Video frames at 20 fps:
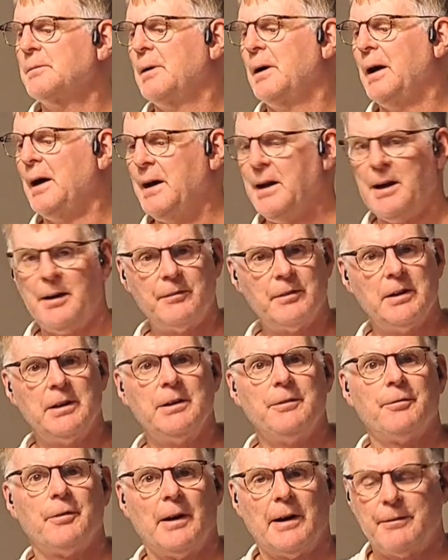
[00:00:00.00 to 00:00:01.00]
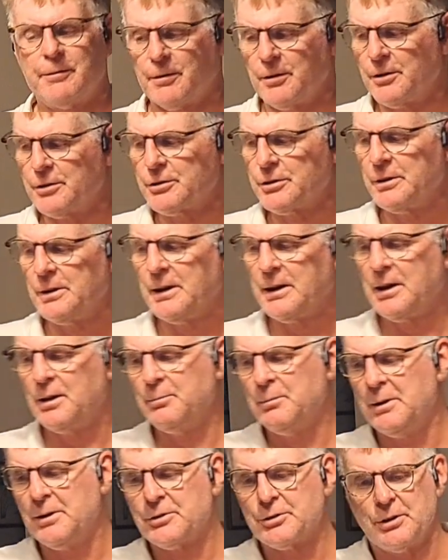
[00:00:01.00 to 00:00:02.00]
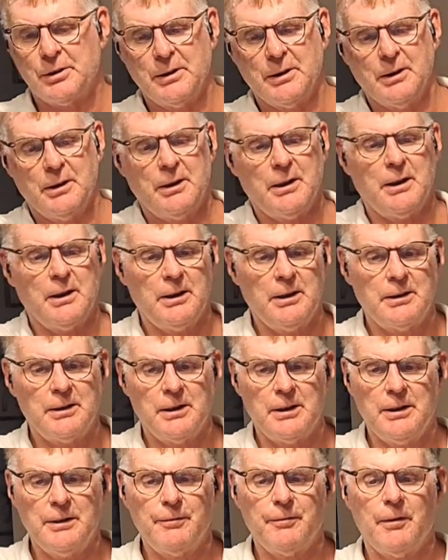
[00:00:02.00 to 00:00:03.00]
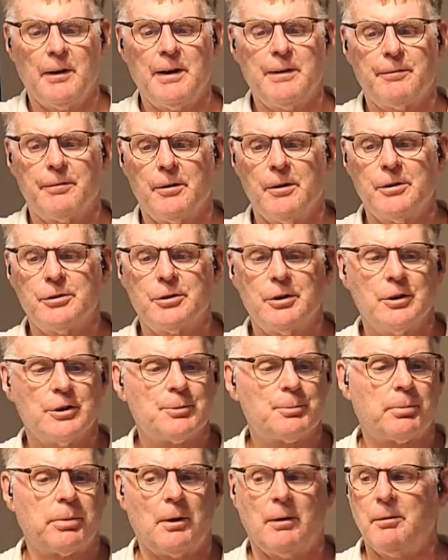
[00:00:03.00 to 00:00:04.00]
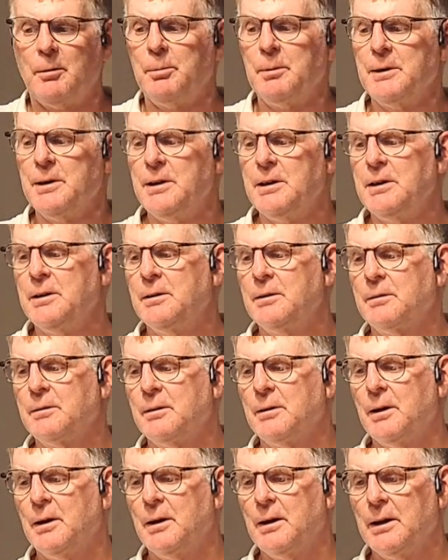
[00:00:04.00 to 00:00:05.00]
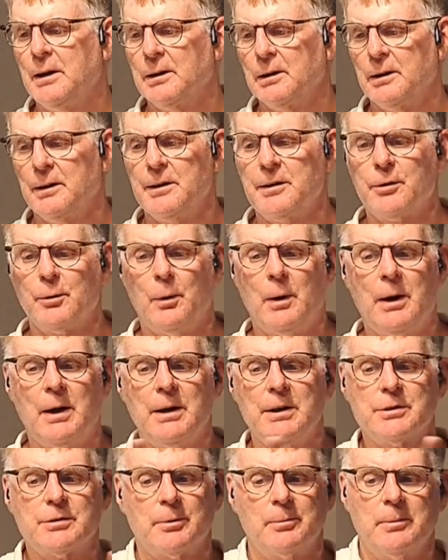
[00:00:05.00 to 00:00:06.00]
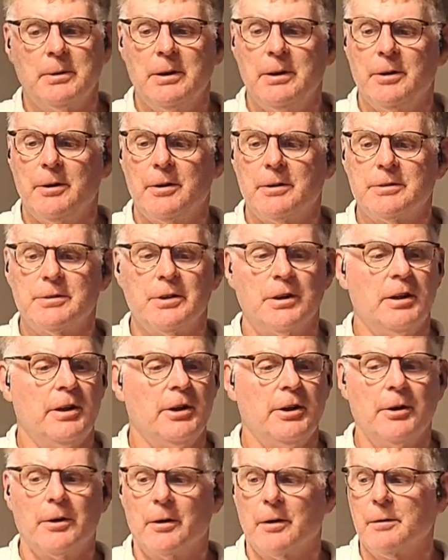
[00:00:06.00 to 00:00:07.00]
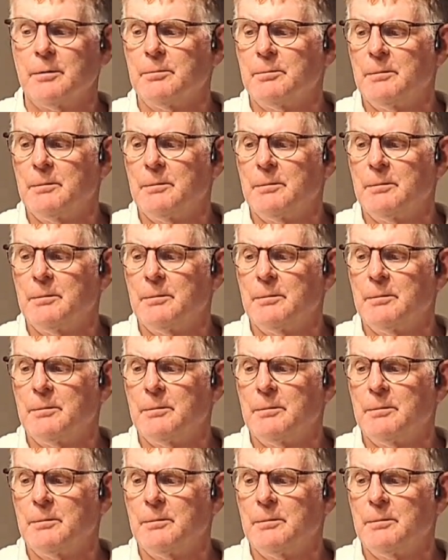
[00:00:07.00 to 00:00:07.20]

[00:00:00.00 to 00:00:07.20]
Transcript: I have the E-Flite version, like I mentioned, and the E-Flite version is probably lengthwise from here to here,